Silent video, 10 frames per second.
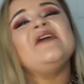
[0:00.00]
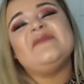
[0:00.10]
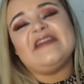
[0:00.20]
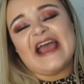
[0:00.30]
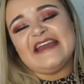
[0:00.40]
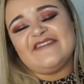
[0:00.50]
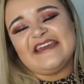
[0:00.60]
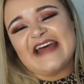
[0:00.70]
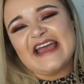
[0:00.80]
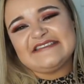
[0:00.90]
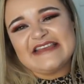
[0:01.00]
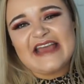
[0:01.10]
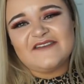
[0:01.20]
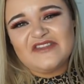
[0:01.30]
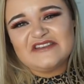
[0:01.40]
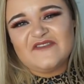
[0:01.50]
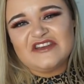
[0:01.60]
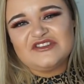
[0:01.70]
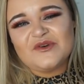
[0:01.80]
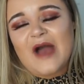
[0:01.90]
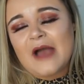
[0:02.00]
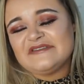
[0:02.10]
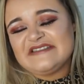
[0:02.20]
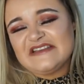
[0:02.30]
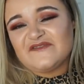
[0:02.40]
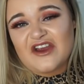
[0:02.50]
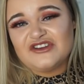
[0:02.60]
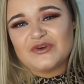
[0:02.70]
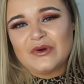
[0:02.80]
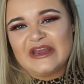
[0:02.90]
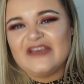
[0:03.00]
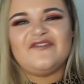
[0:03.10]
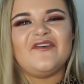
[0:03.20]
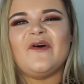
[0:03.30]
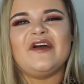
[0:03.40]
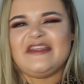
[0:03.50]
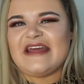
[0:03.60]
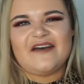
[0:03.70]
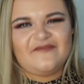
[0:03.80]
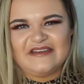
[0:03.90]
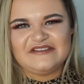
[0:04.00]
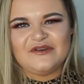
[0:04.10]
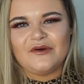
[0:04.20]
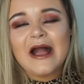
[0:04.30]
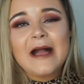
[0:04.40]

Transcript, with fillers: But anyway, that is the end of this video. I will see you very shortly for another video.